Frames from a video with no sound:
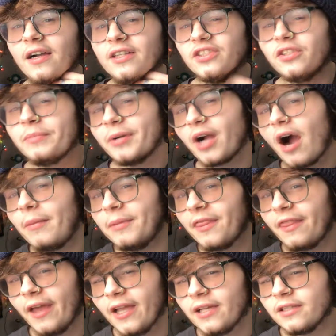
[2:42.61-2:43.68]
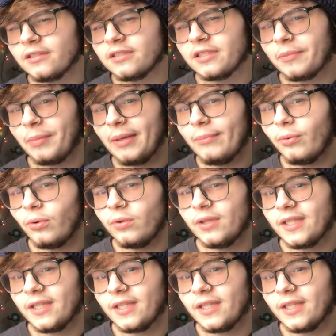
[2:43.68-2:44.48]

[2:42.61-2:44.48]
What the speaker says: super common thing to people